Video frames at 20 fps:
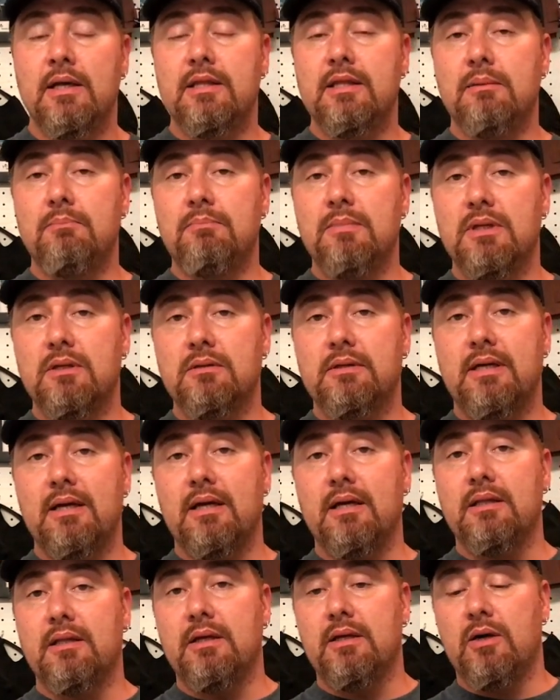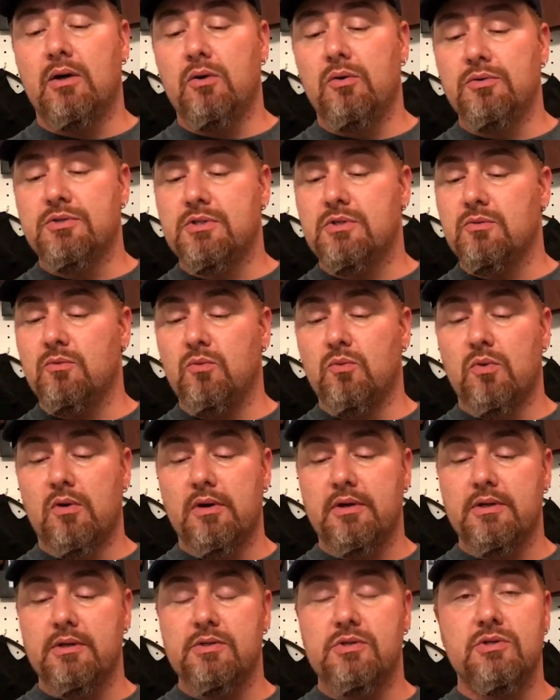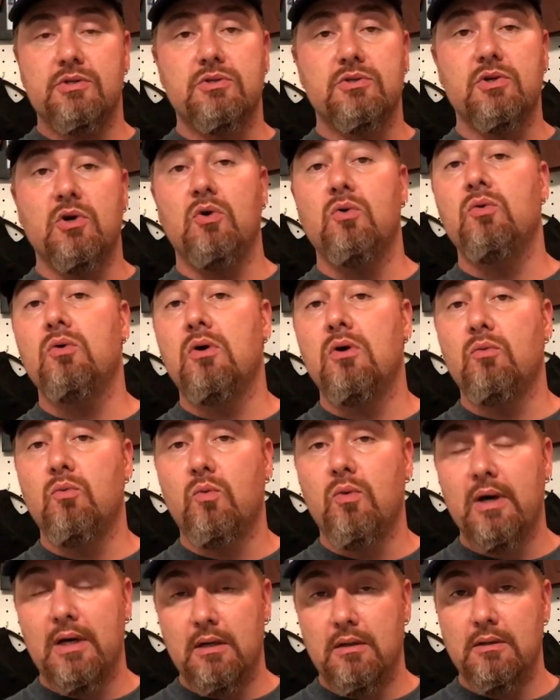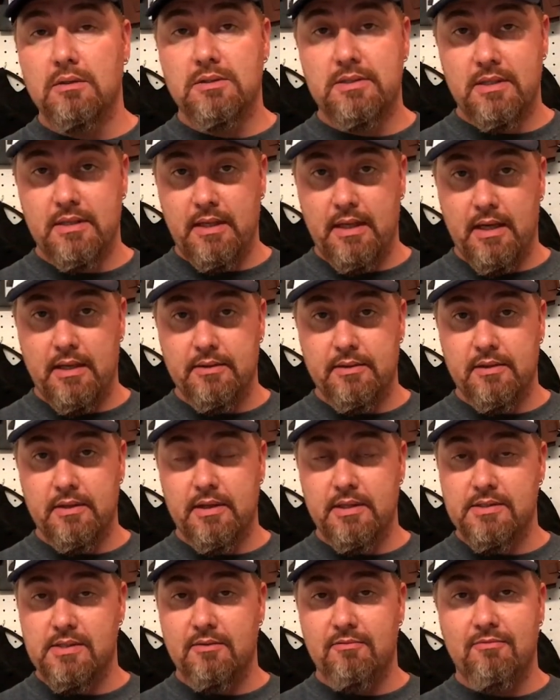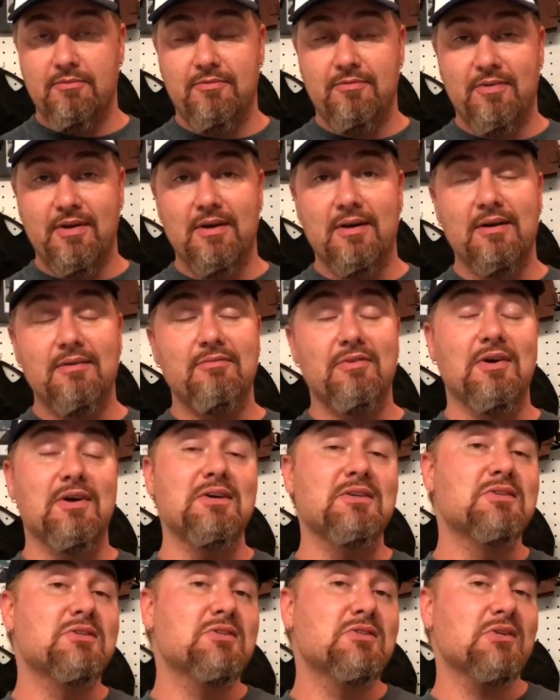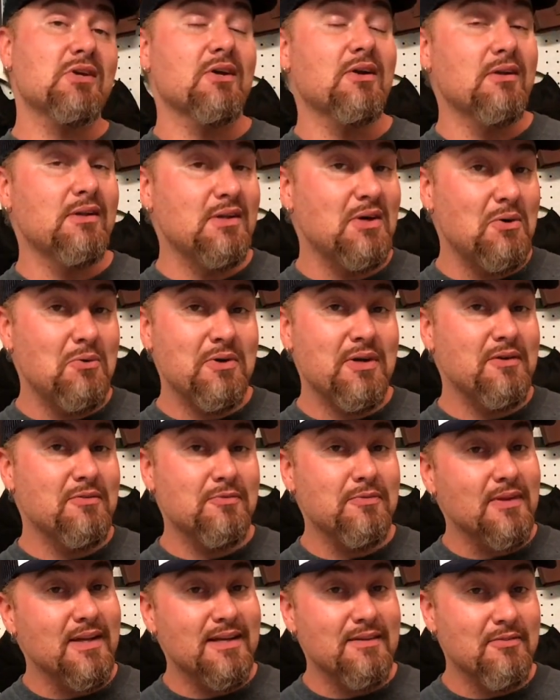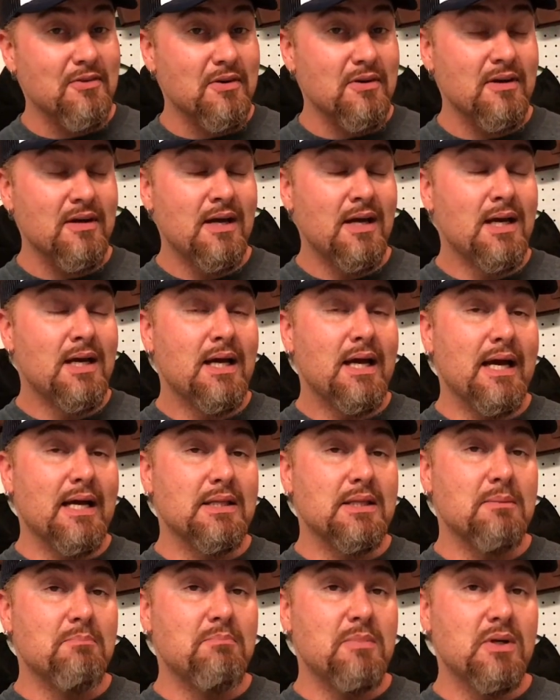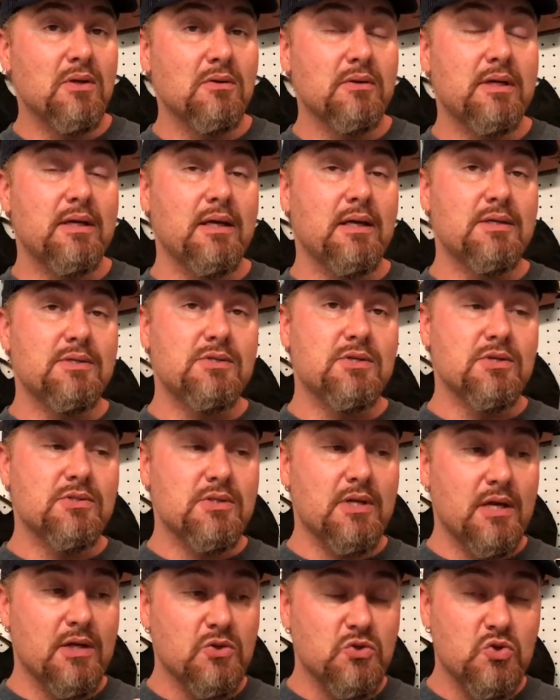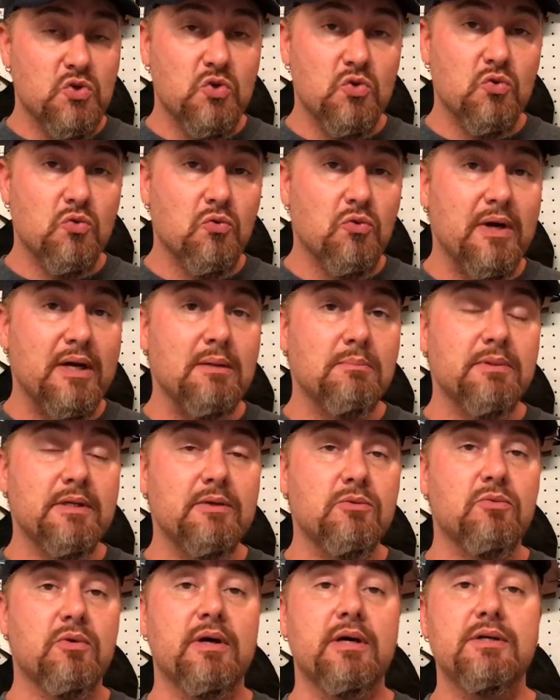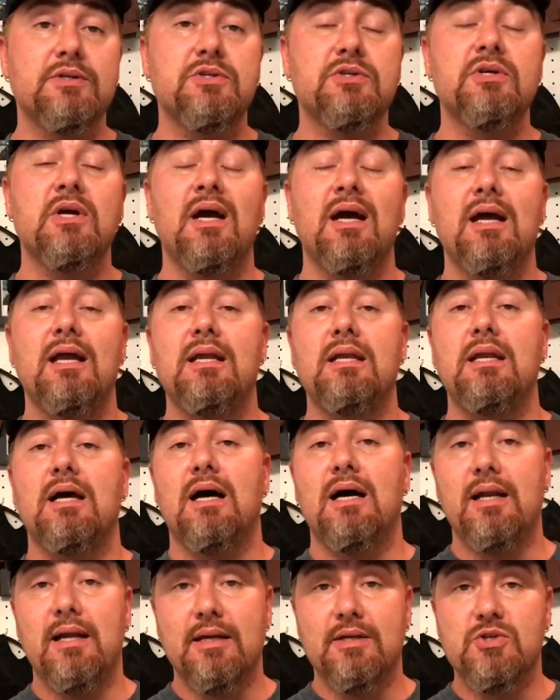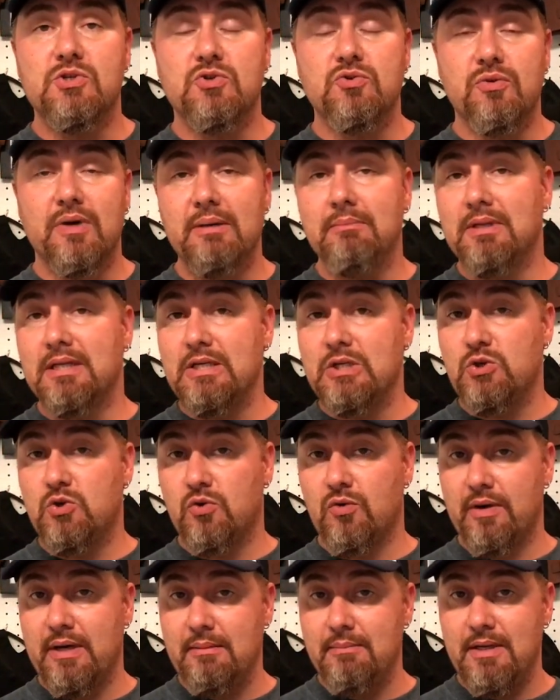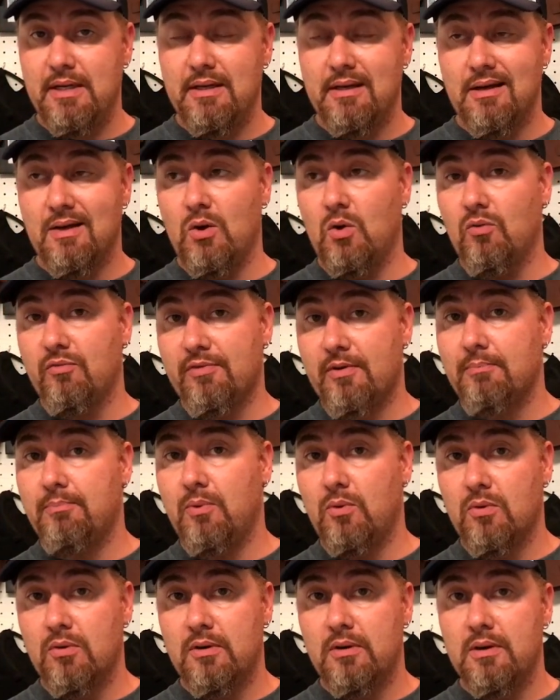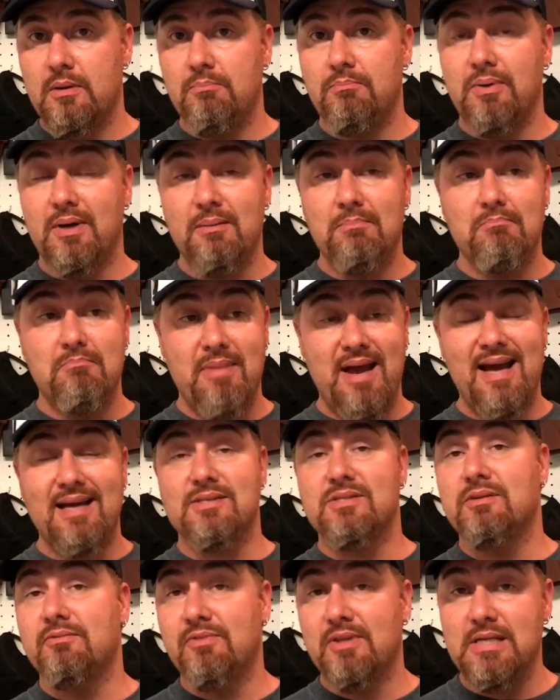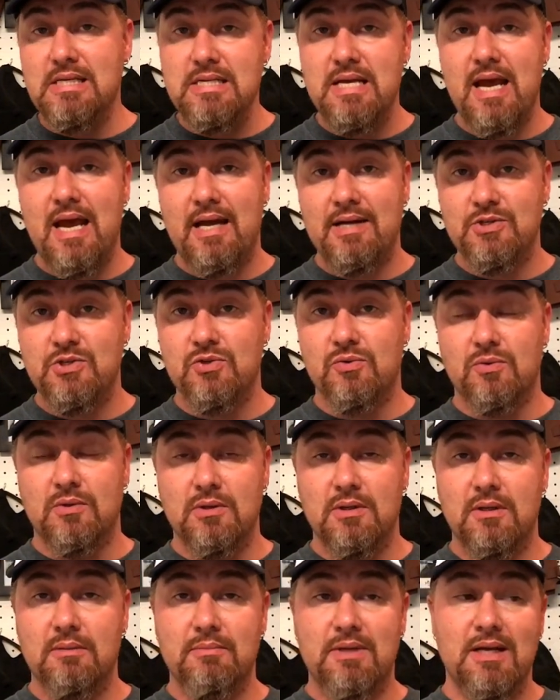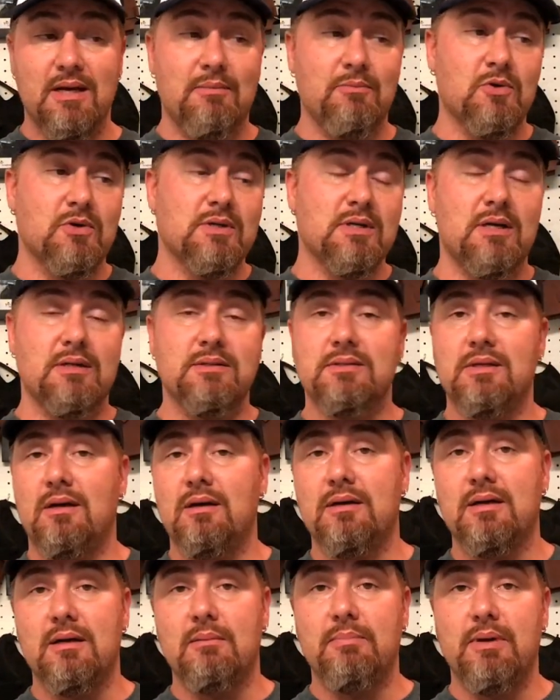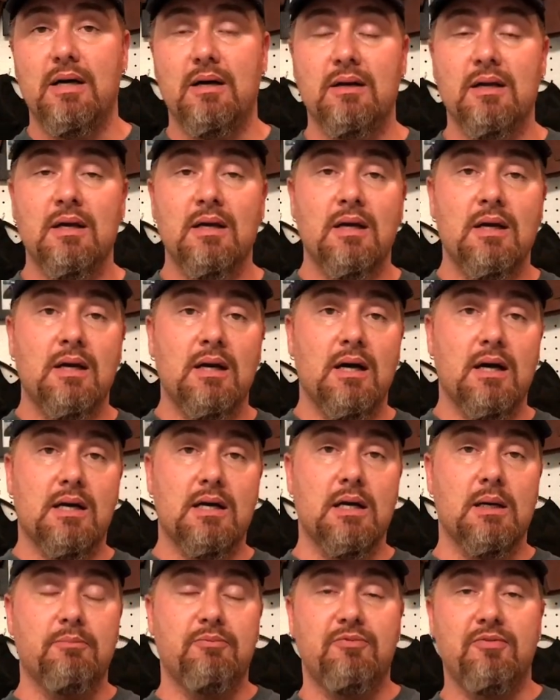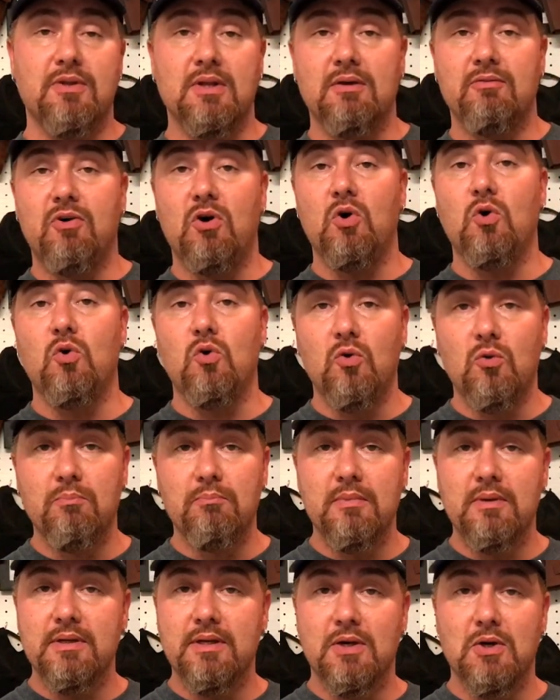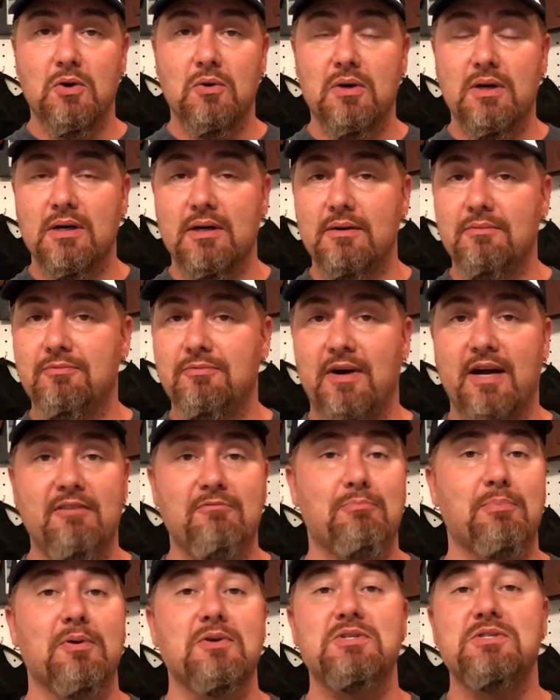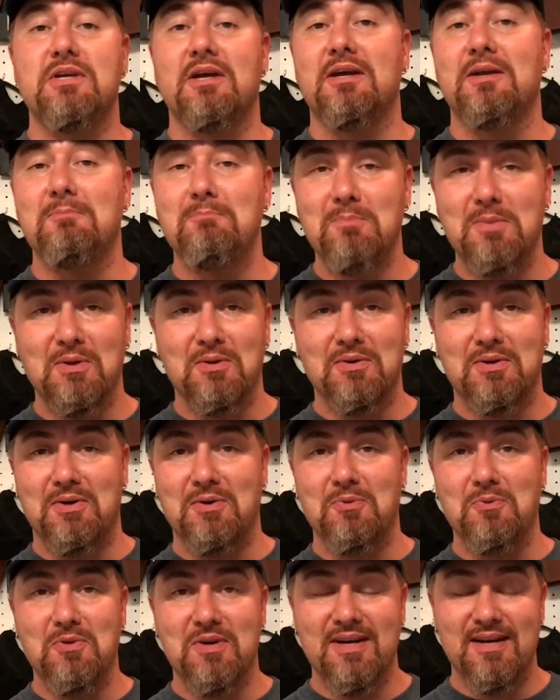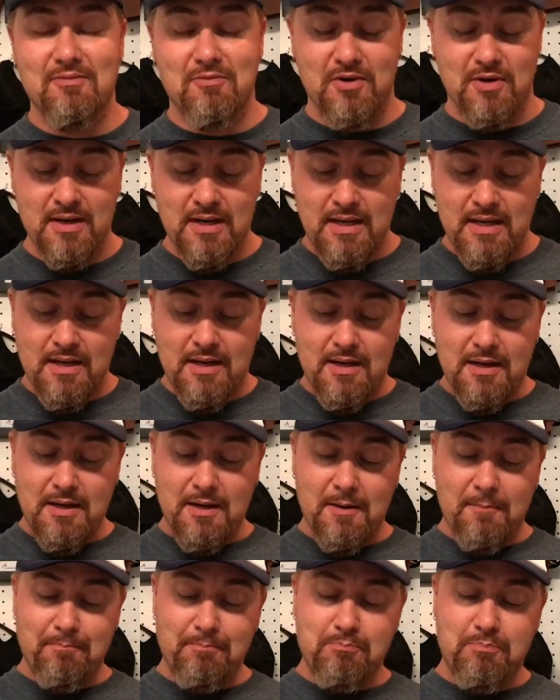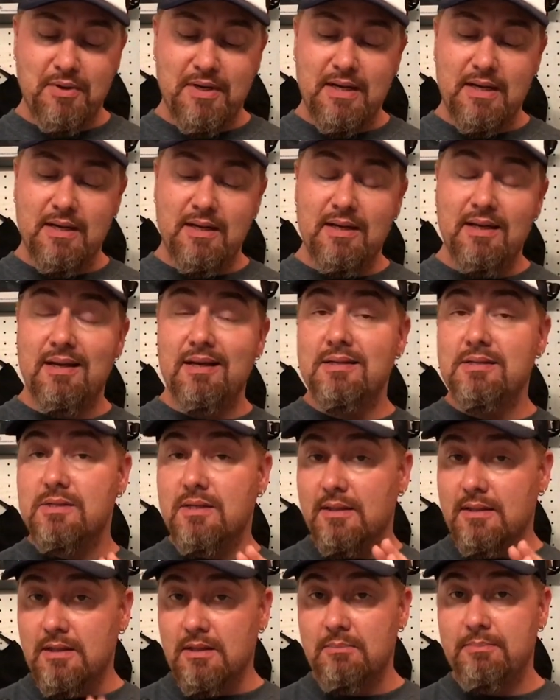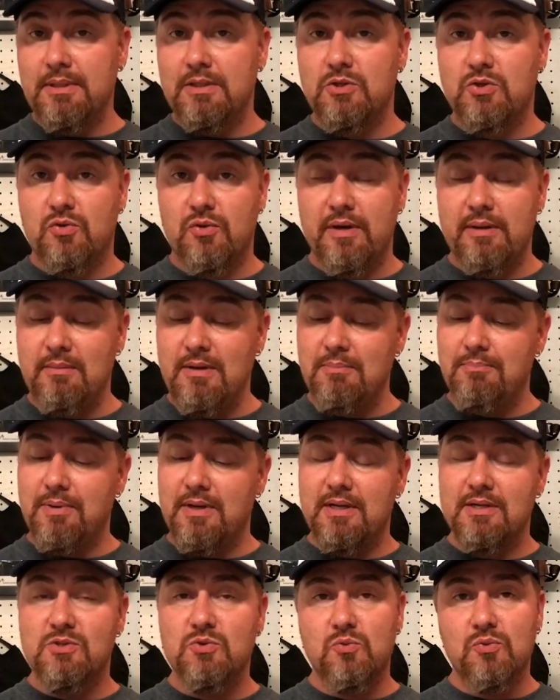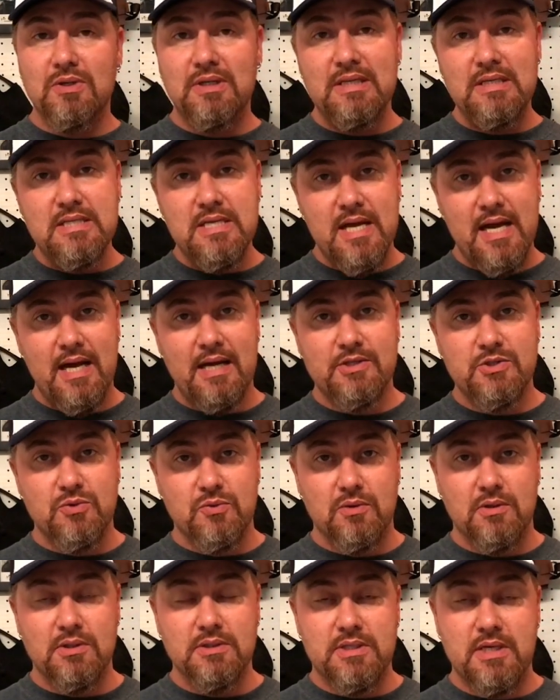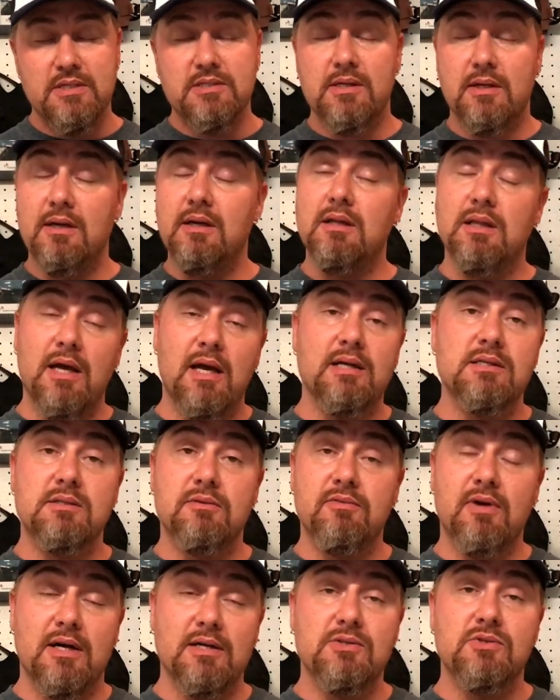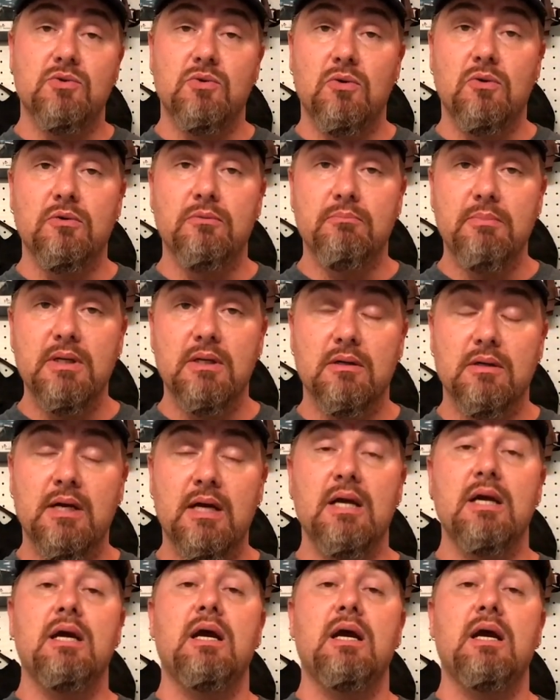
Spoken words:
The milk and the oats worked so well together. It's a very, very subtle oaty flavor, and the milk is just incredibly rich, not extremely creamy and overboard, but massively natural. I mean, we're not talking about a cup full of whole, you know, 5% milk or whatever, but it is a little bit creamy, but it's really natural. It tastes like a glass of ice cold milk.